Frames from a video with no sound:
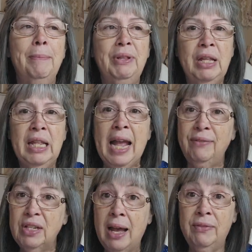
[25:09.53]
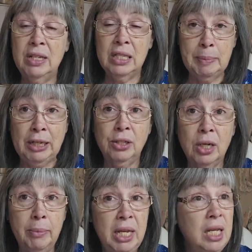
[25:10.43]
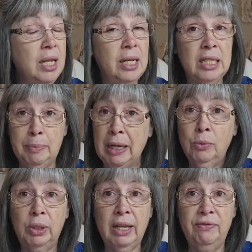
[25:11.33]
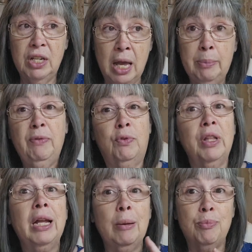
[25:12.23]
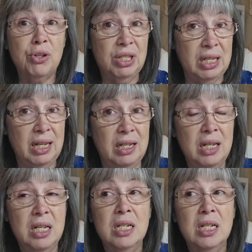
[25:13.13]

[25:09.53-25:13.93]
But then they have to have an inspector come in and inspect what they've done before they can proceed.